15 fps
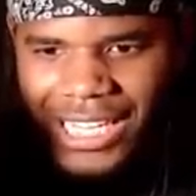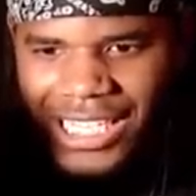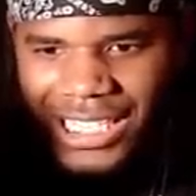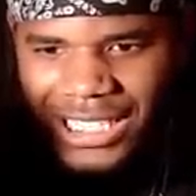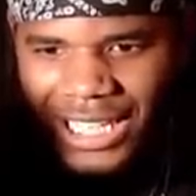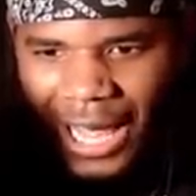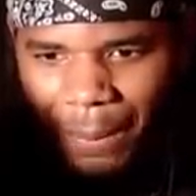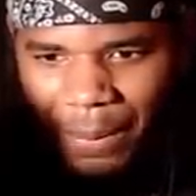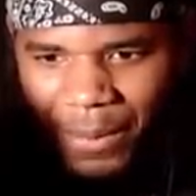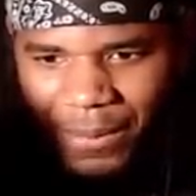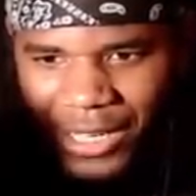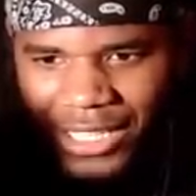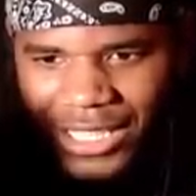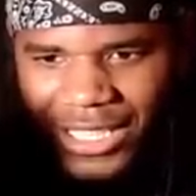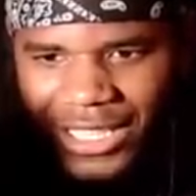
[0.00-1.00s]
He's
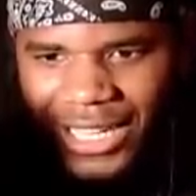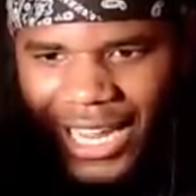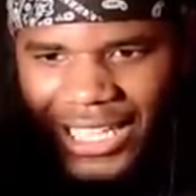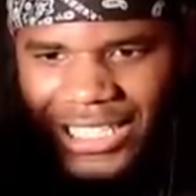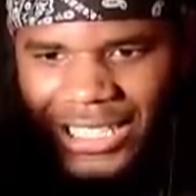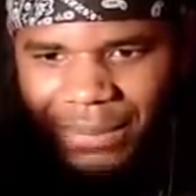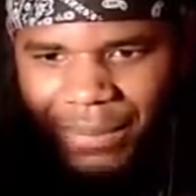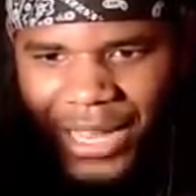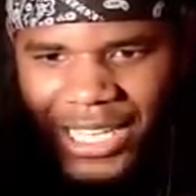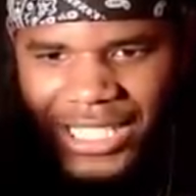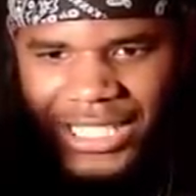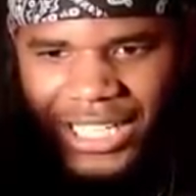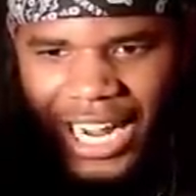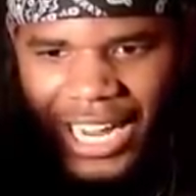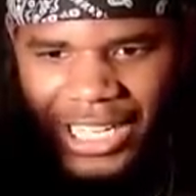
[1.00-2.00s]
slapping me to the next dimension.